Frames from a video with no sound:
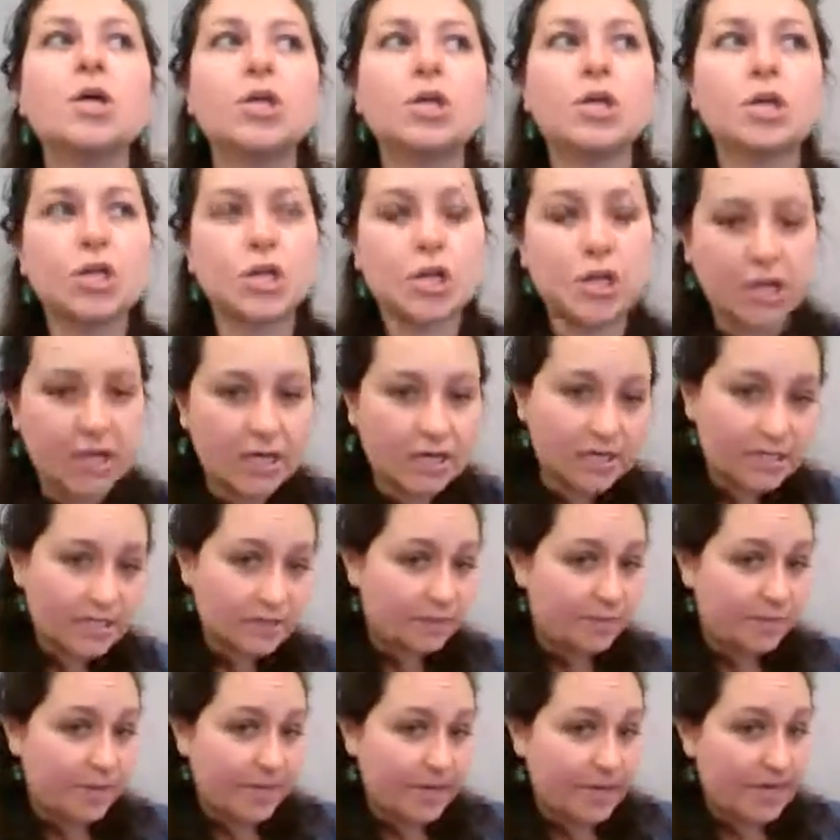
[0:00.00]
she is
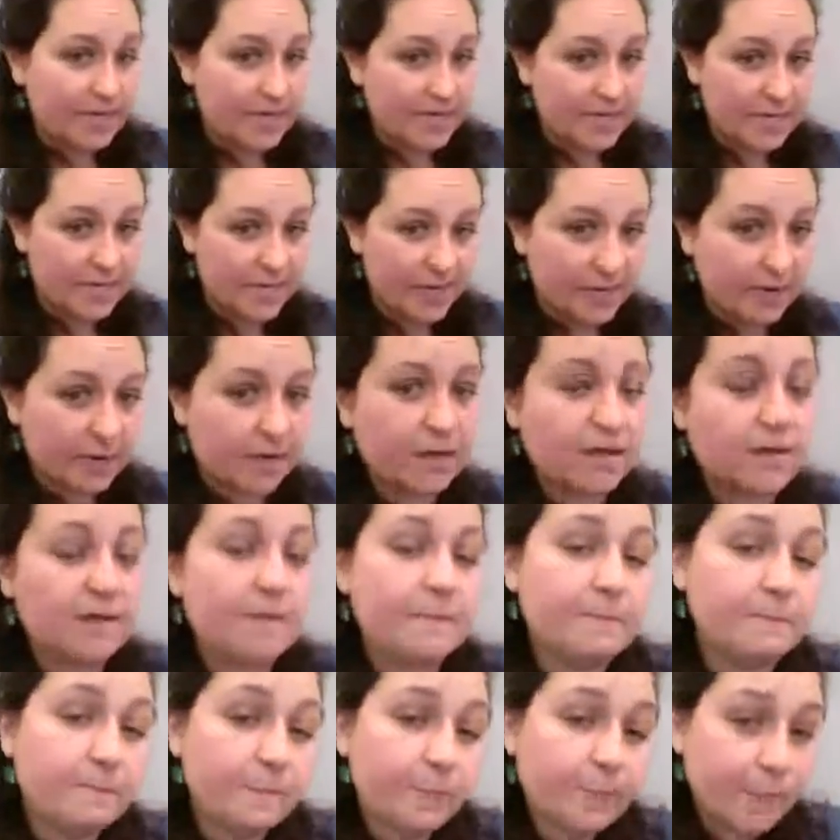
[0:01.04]
being
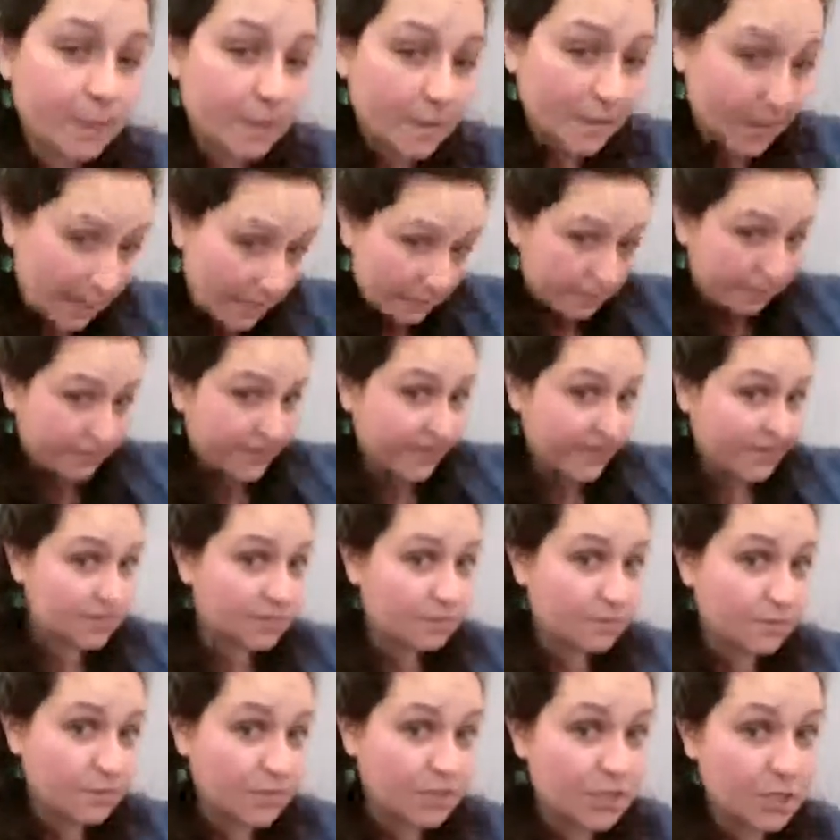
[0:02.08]

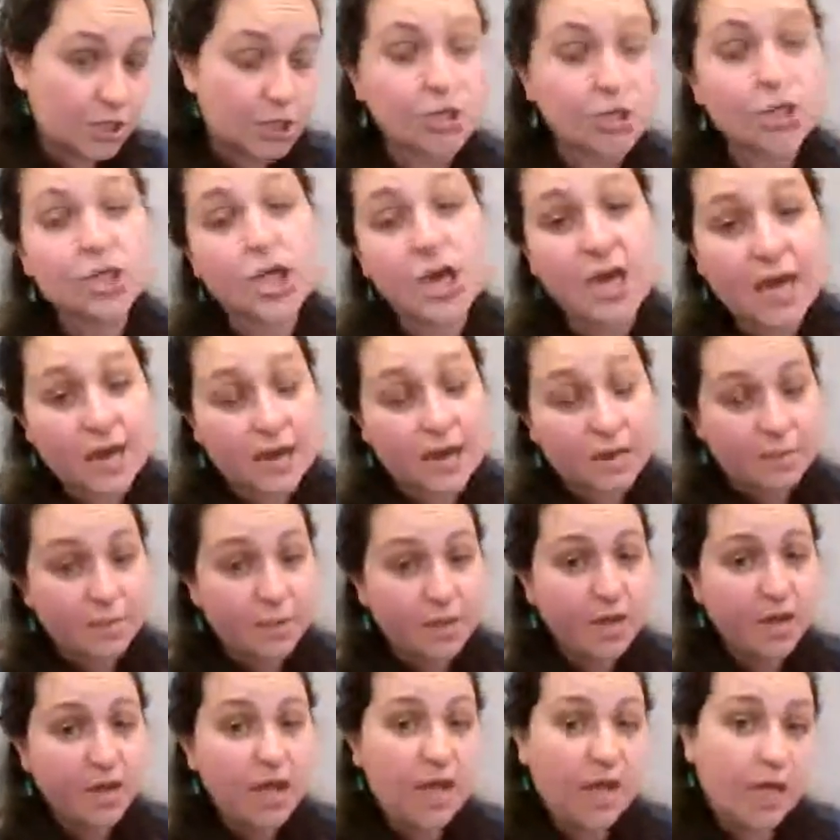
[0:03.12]
implanted with this chip
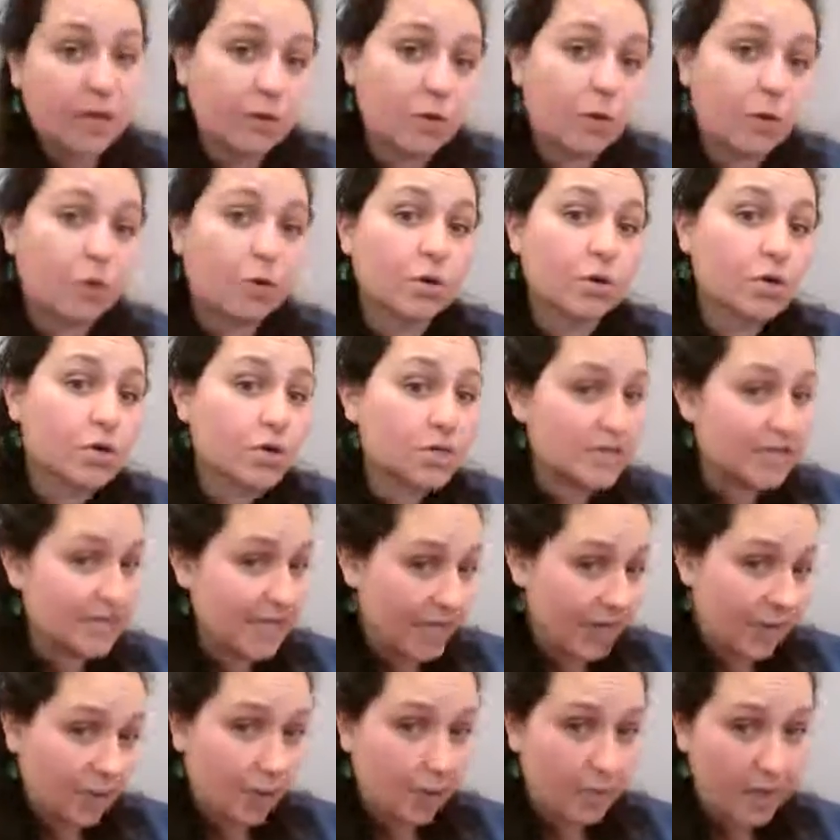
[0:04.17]
in order to
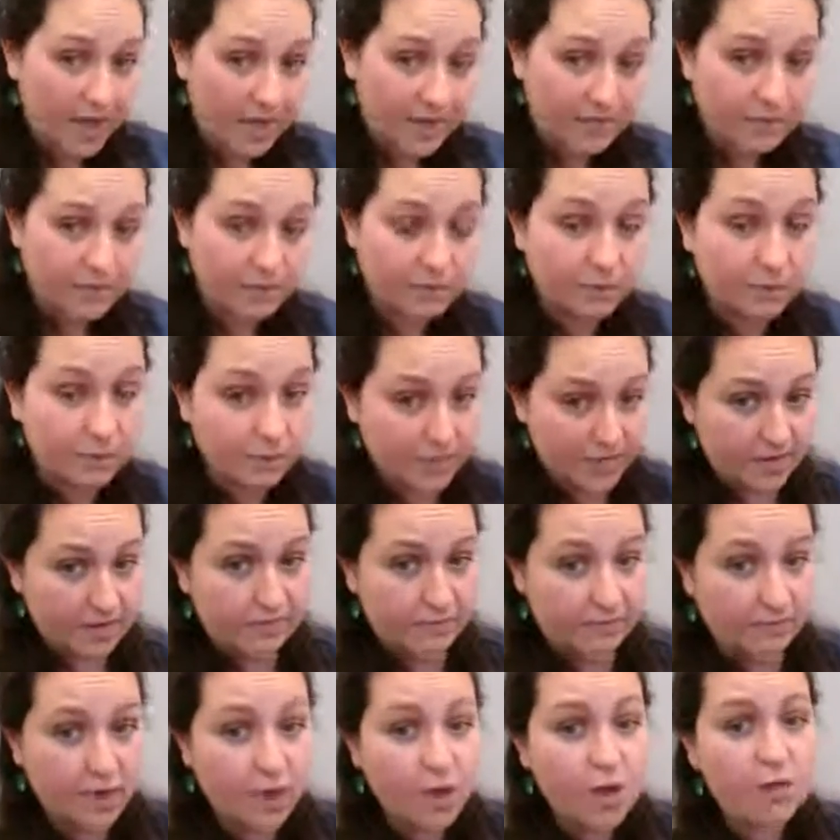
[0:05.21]
take away some grief
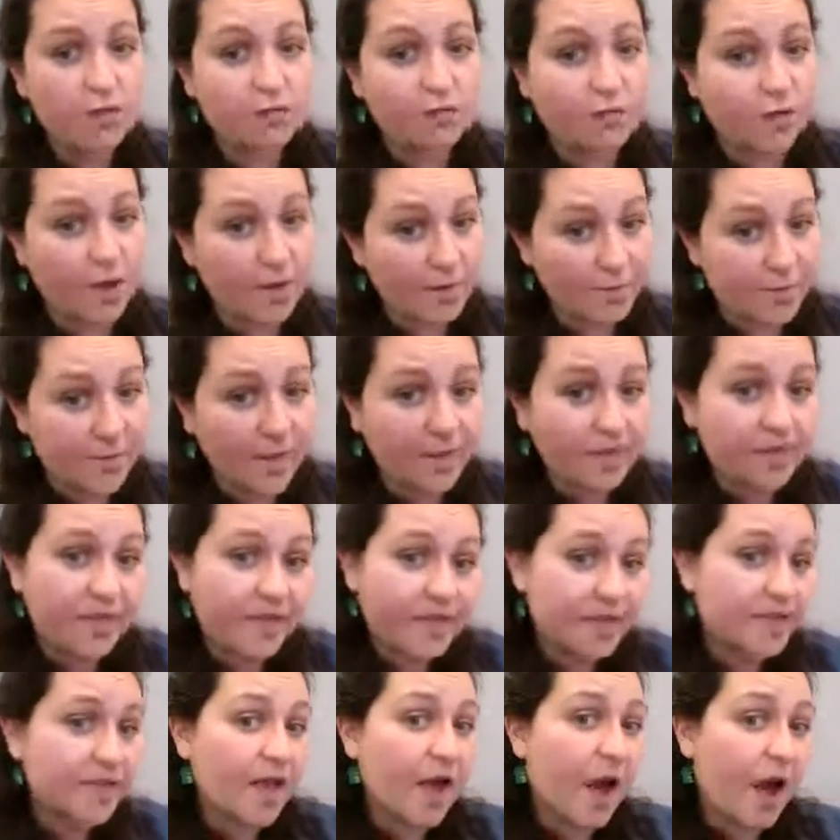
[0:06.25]
from
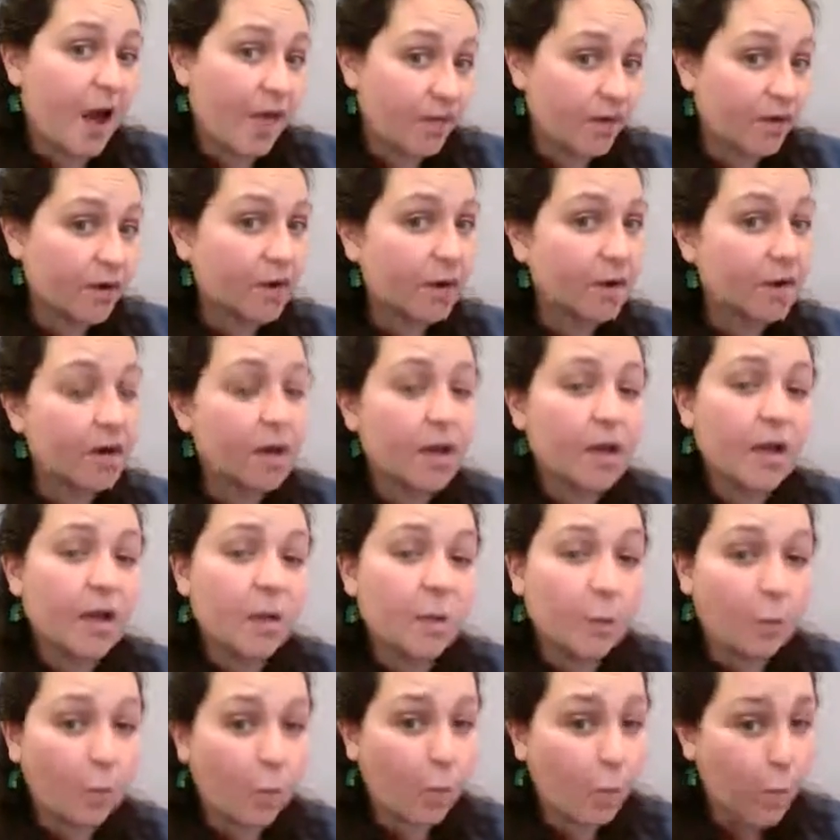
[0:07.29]
this other
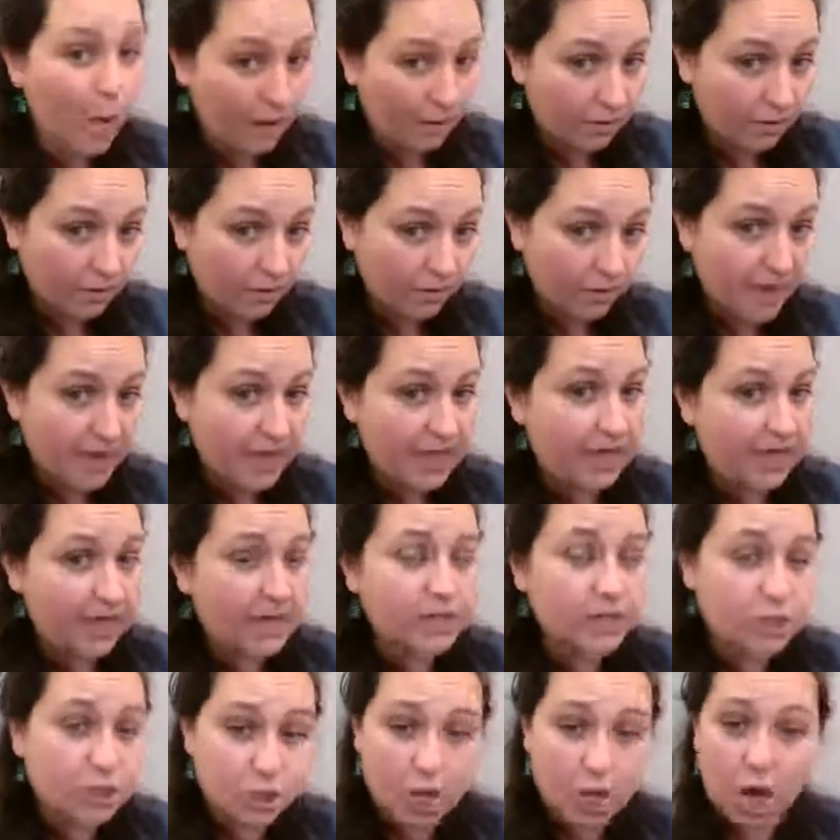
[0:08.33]
wealthy
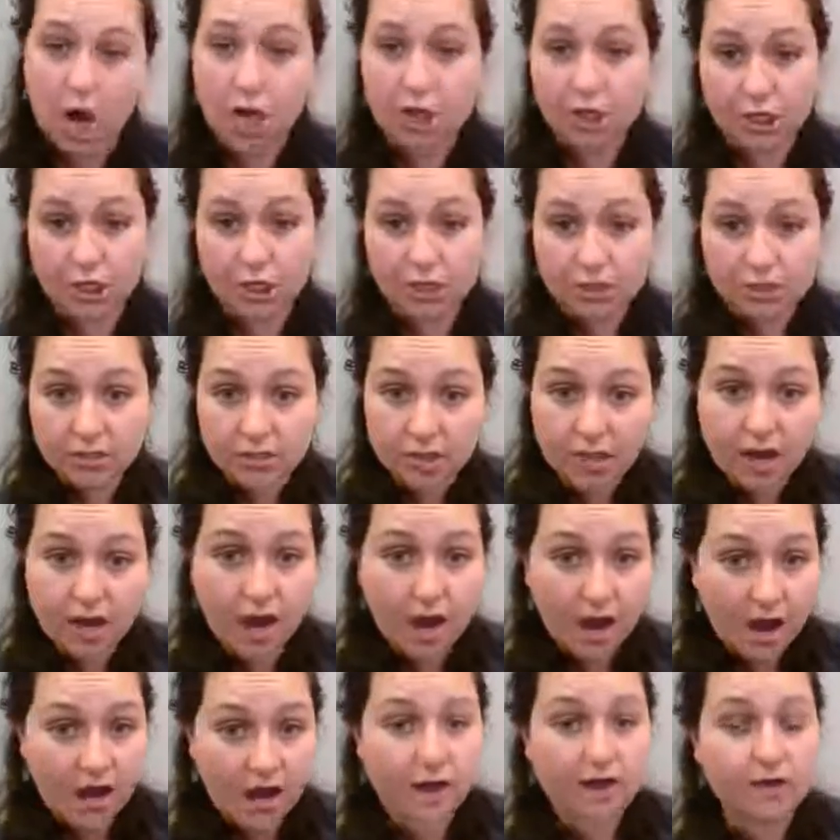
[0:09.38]
daughter
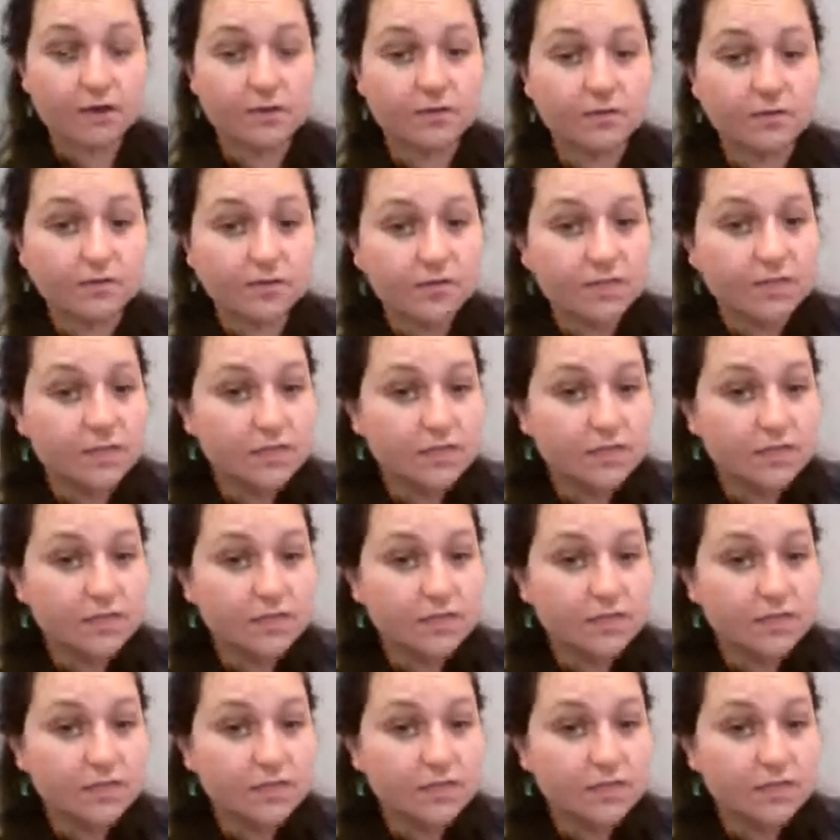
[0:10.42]
of